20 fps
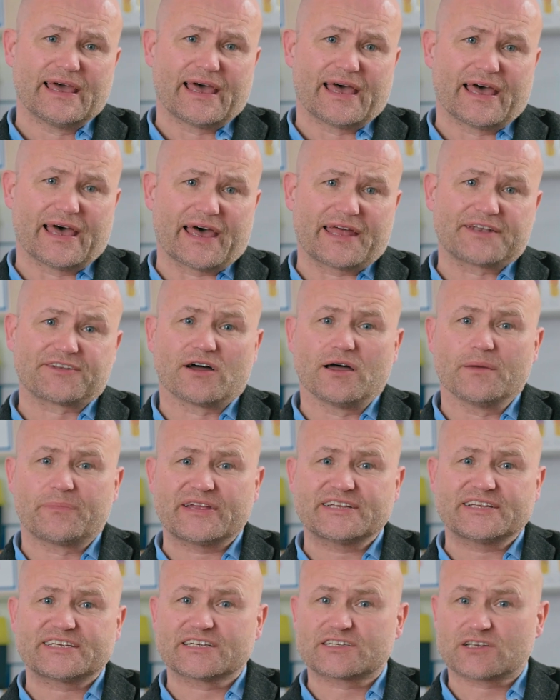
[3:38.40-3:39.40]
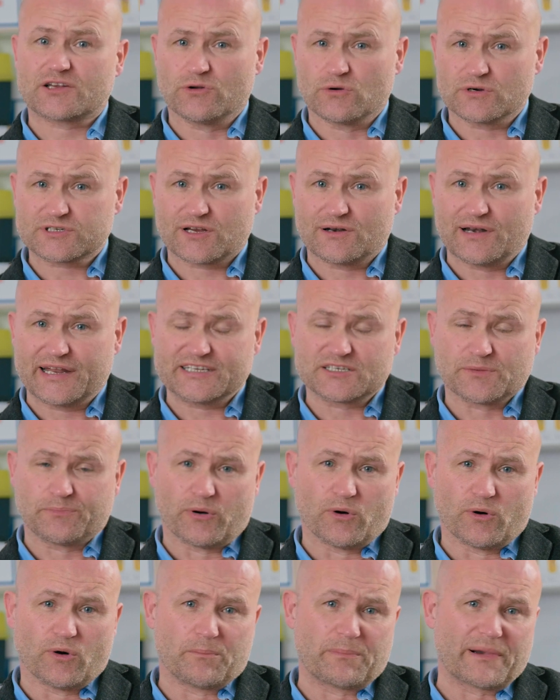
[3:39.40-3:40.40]
Diabetes can also lead to
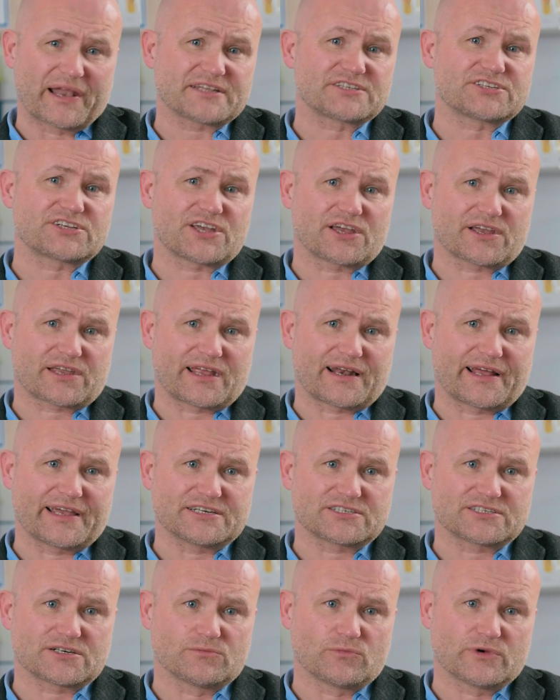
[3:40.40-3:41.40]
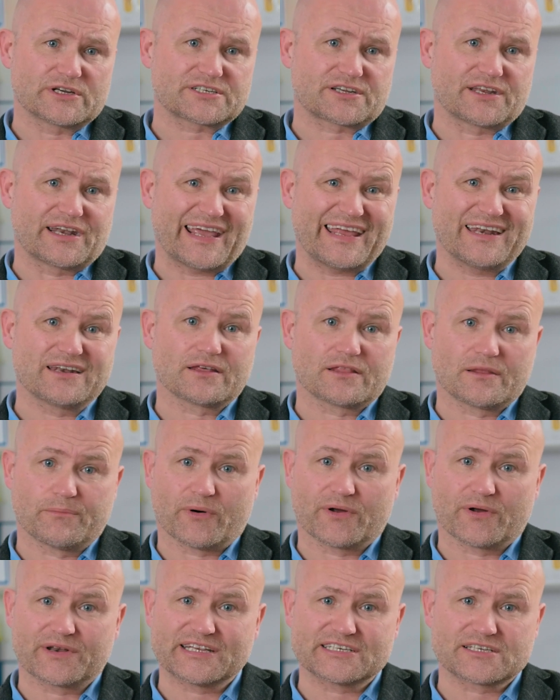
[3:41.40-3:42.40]
poor blood circulation, which can hinder the
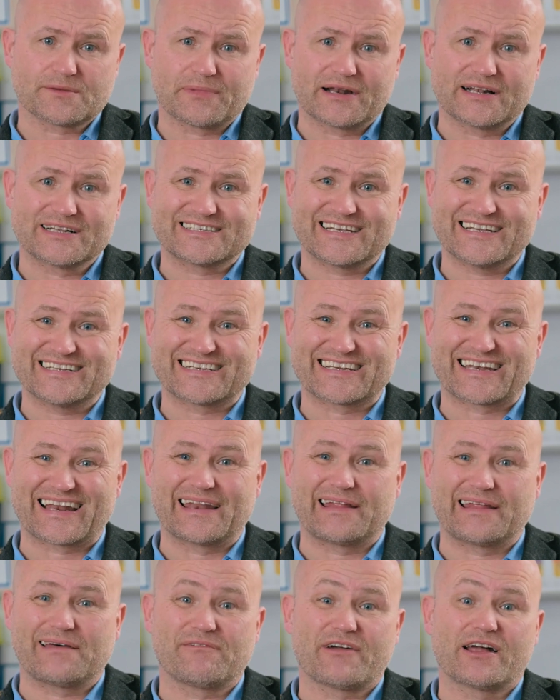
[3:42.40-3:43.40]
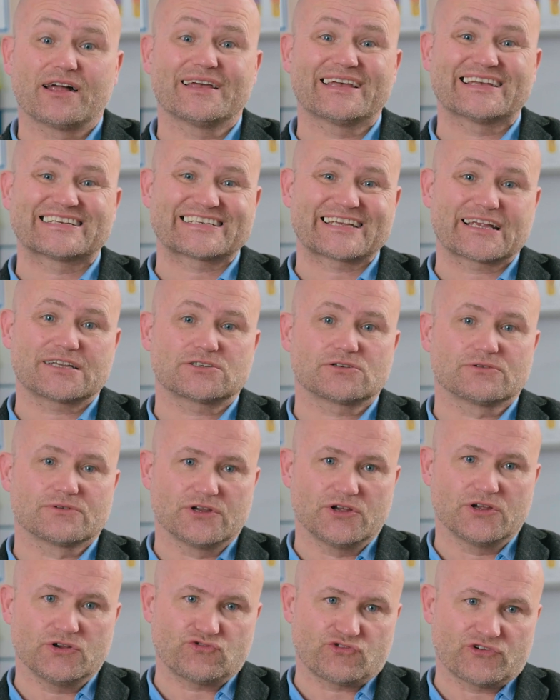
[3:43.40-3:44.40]
body's ability to deliver essential
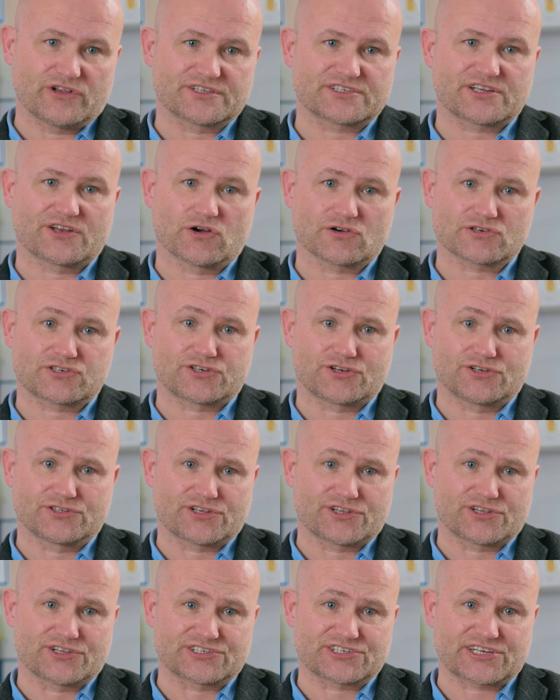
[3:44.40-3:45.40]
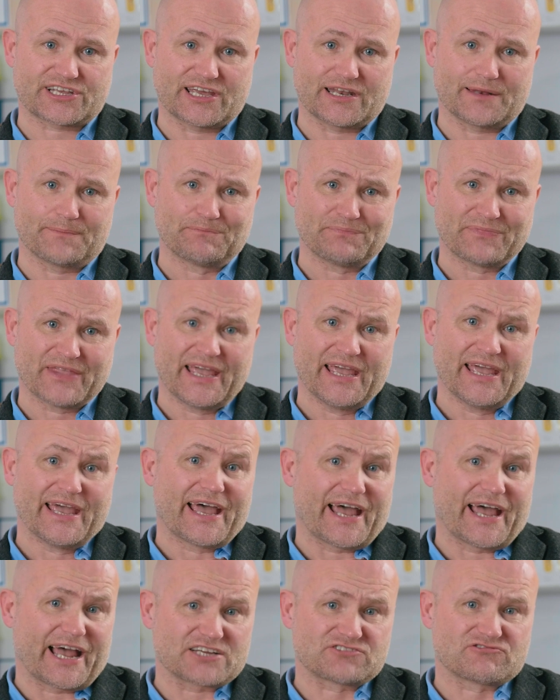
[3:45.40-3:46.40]
nutrients and oxygen to the skin.
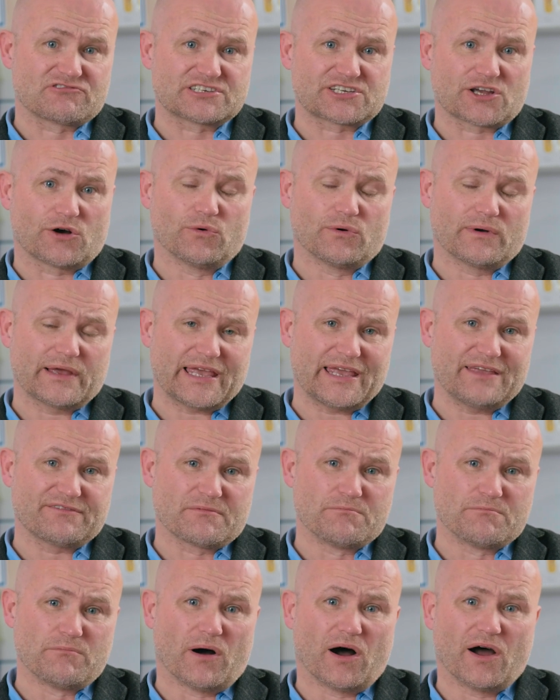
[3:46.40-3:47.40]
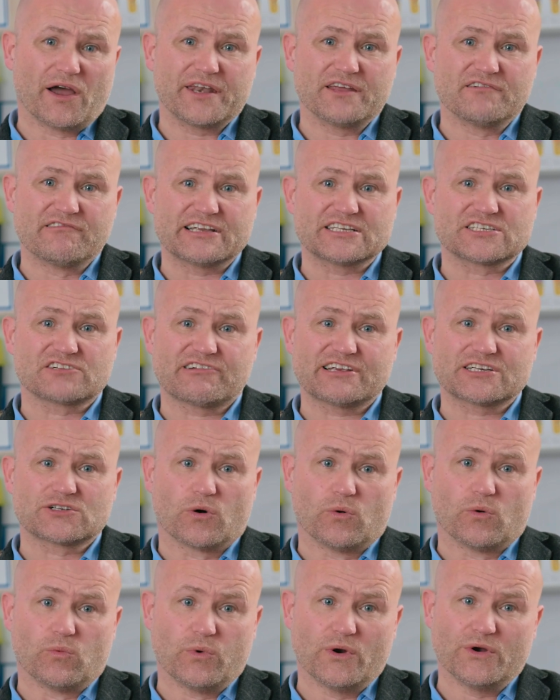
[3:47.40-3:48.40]
As a result, even minor injuries
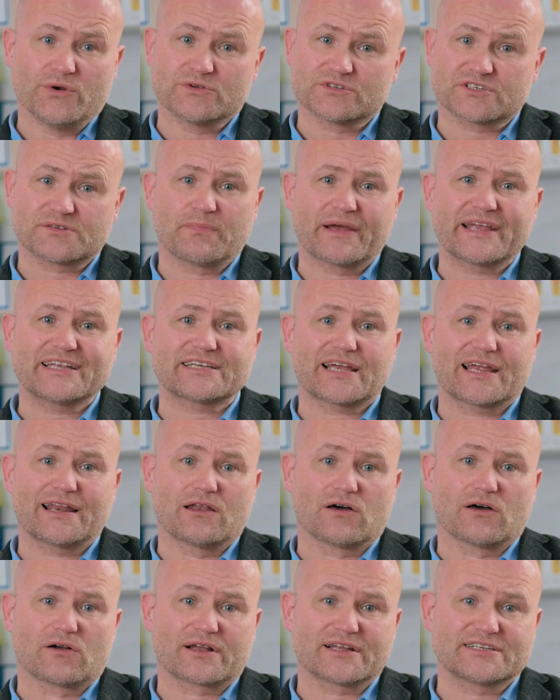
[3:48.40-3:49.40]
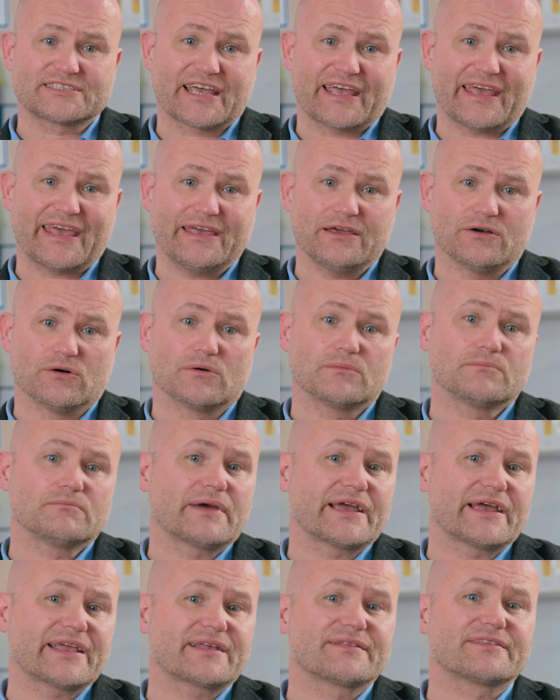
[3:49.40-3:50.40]
or wounds may take longer to heal,
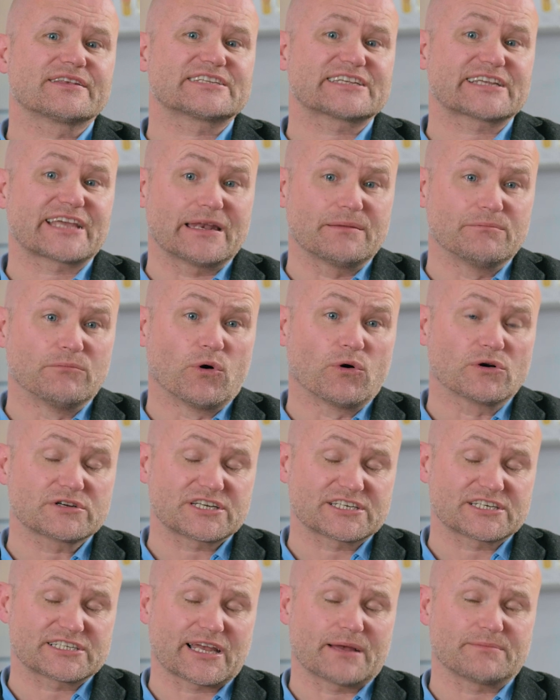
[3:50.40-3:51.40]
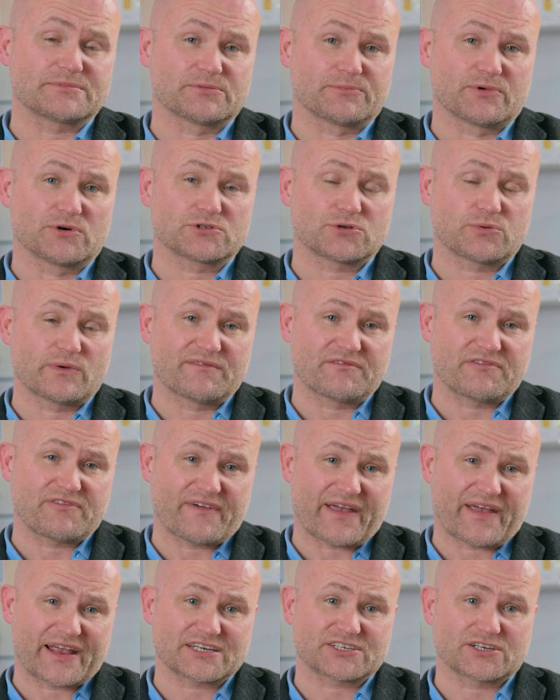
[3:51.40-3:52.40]
making the skin more susceptible to
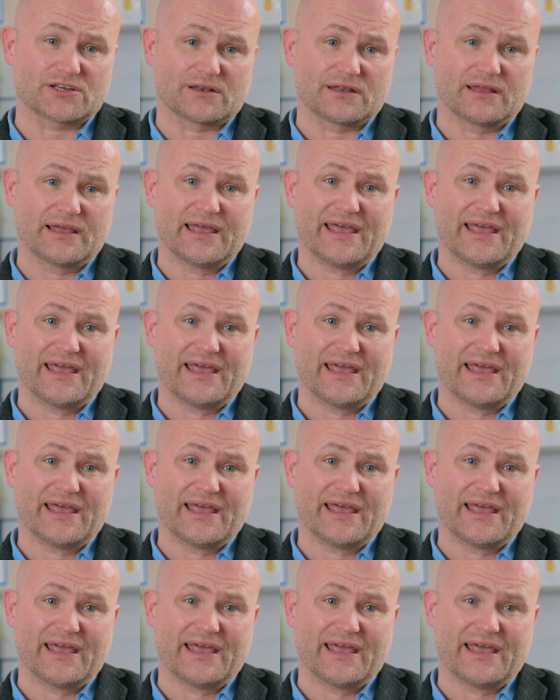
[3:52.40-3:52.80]
infection.